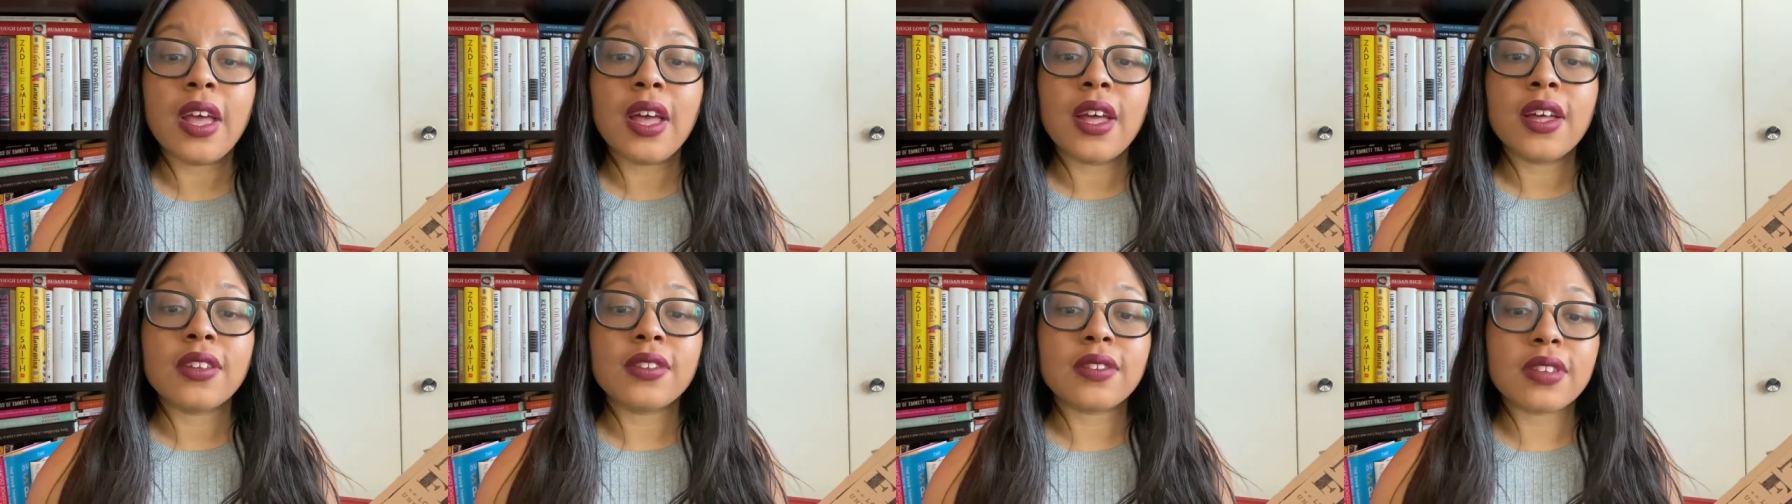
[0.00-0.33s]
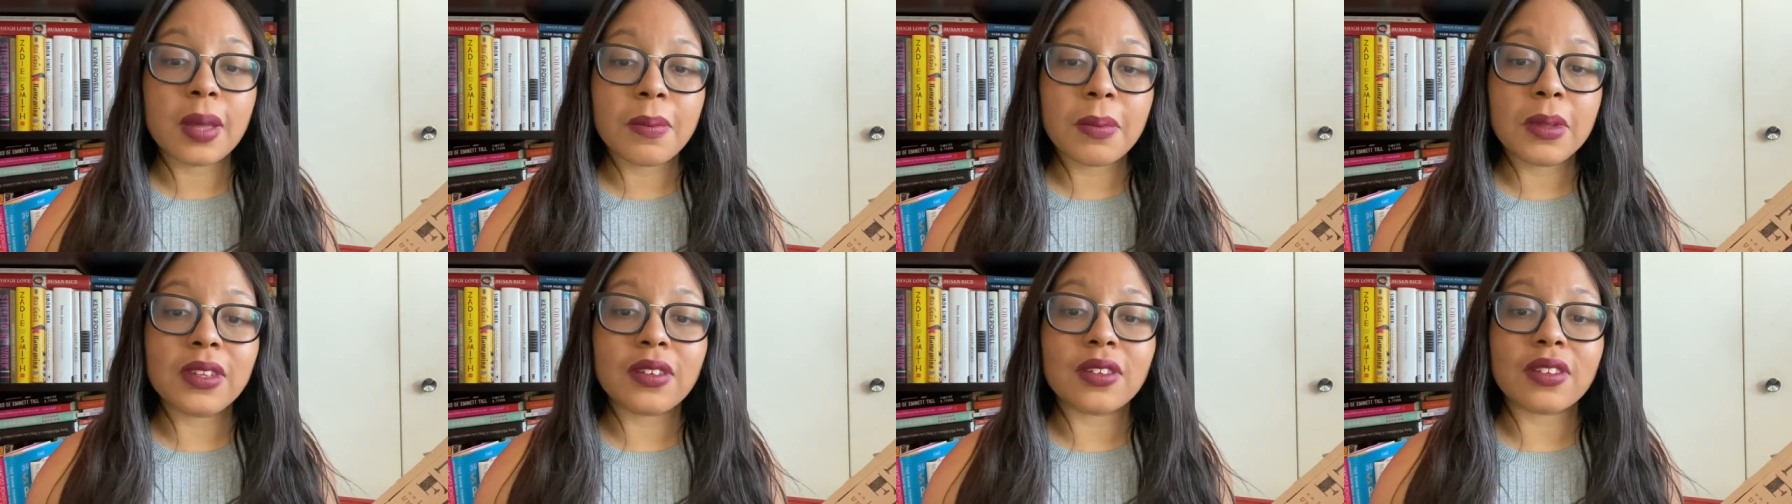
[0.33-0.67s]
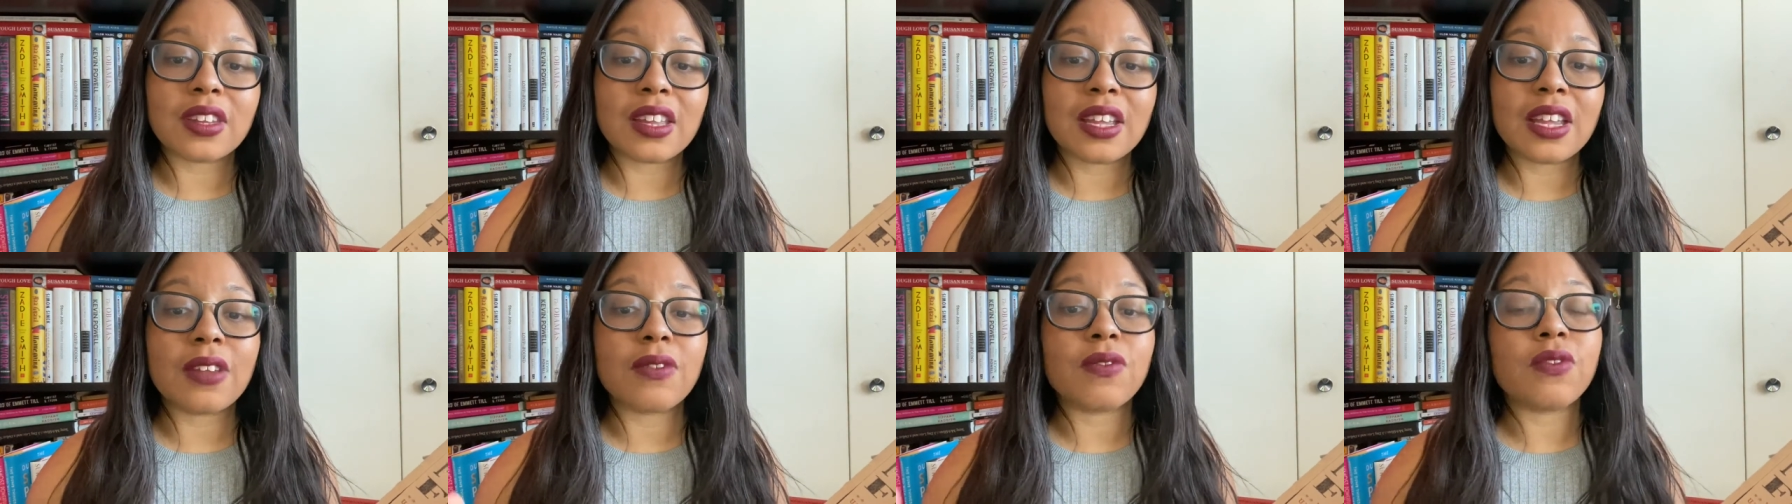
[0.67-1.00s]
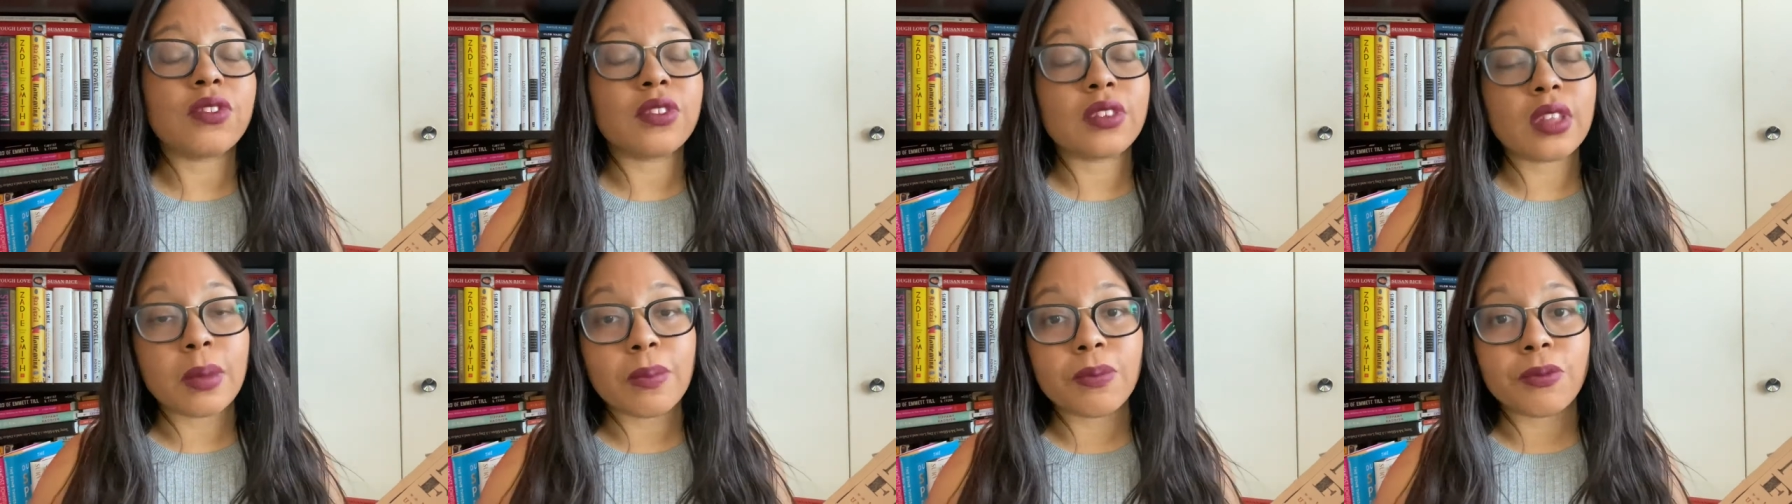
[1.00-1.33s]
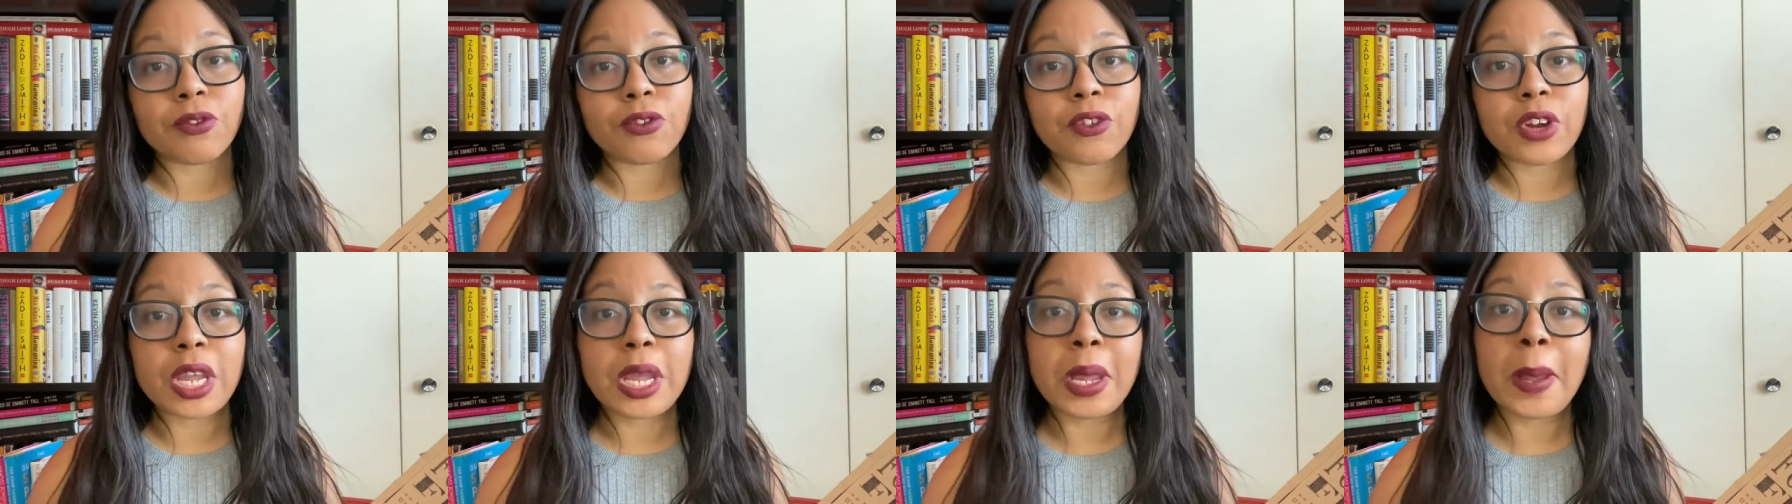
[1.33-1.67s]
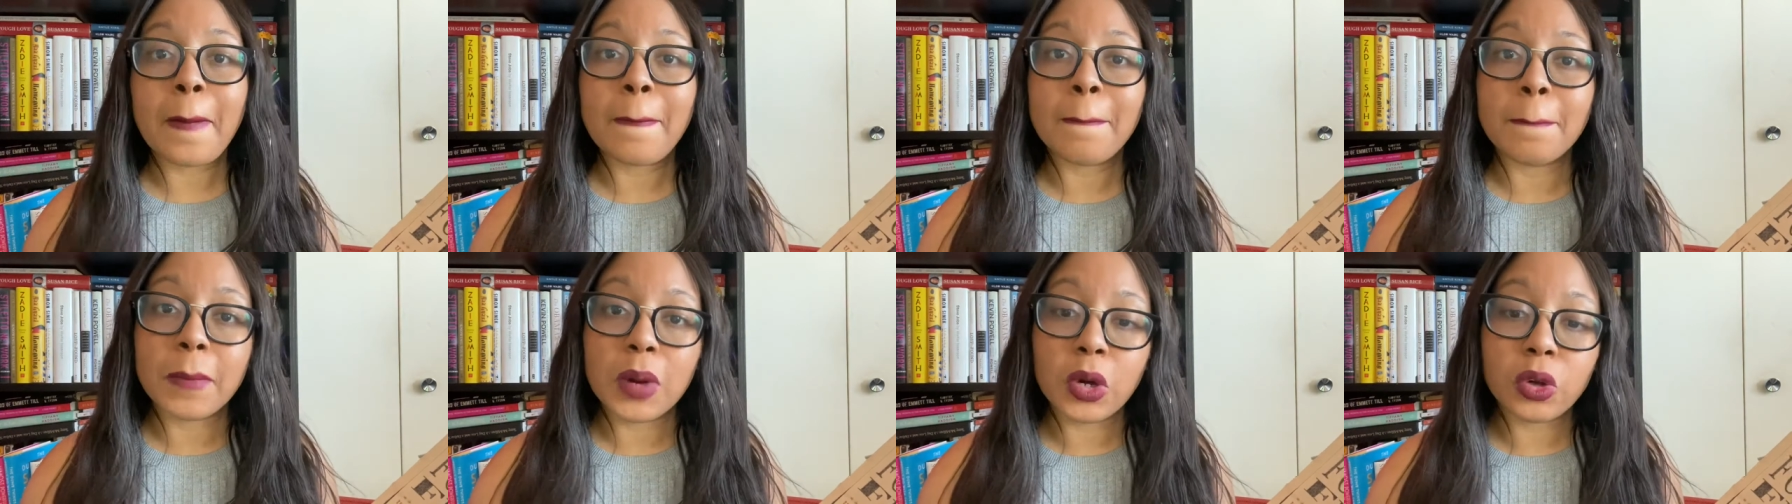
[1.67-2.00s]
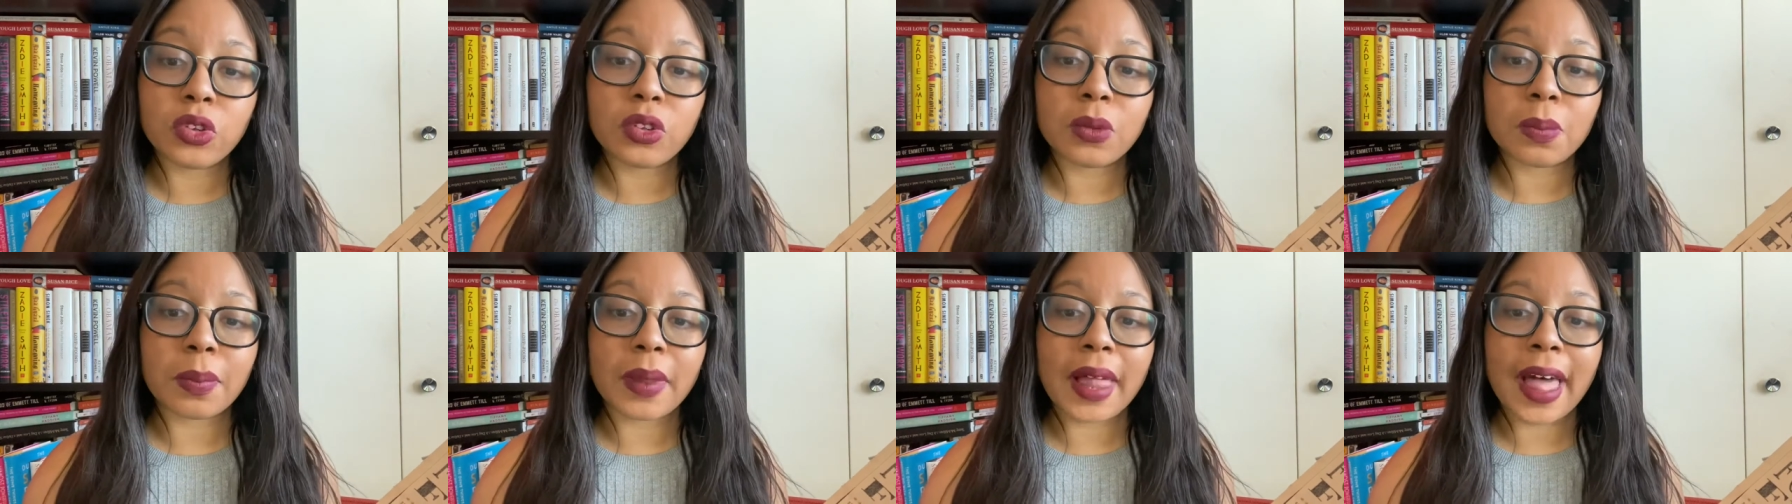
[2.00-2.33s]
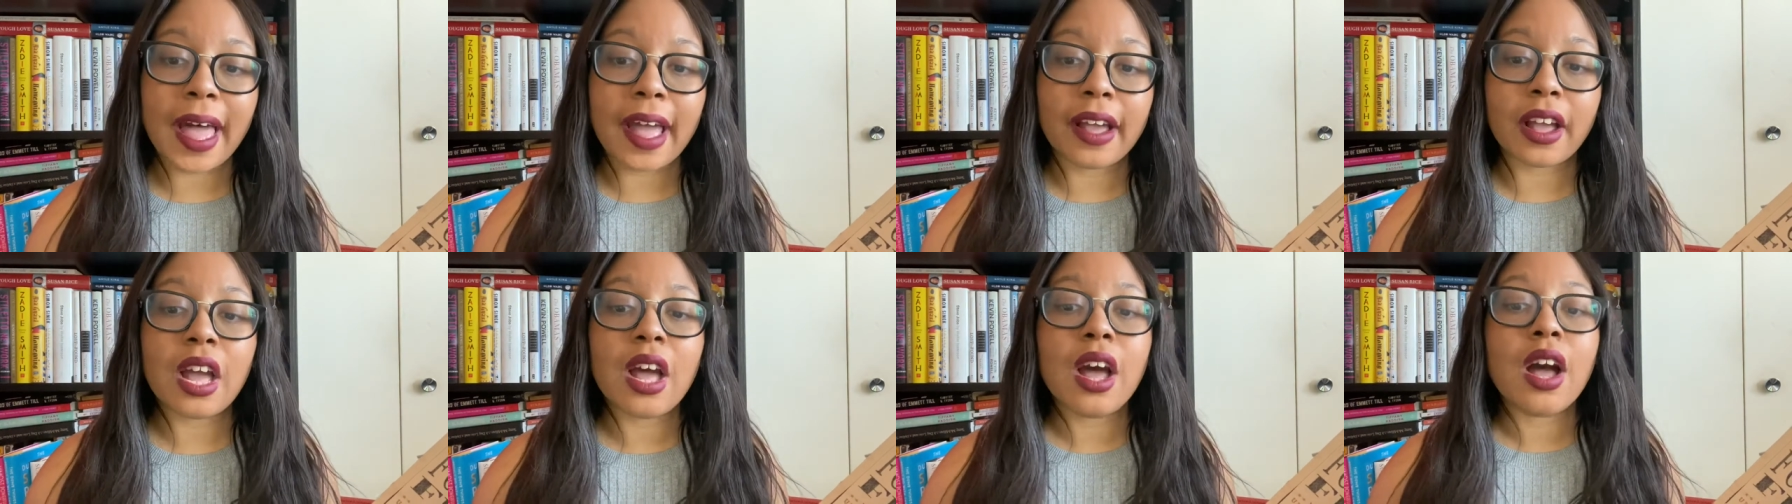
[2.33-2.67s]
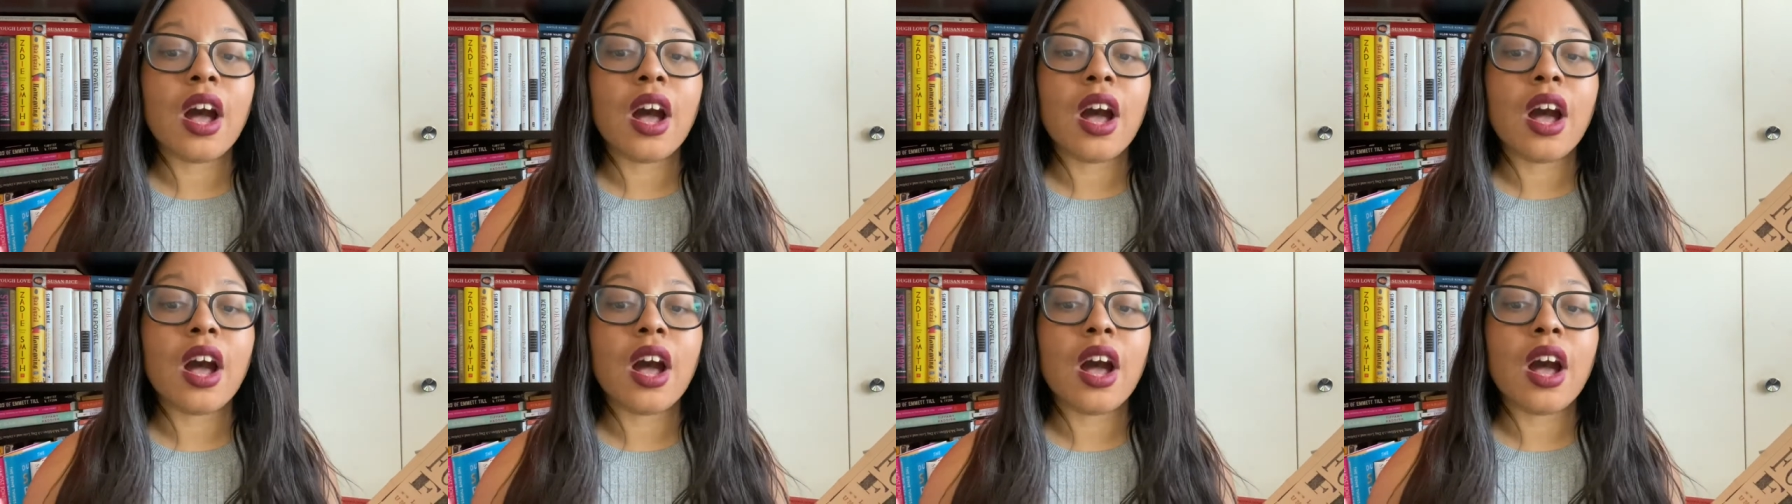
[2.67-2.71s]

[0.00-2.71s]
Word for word: some enslaved, some free, most black,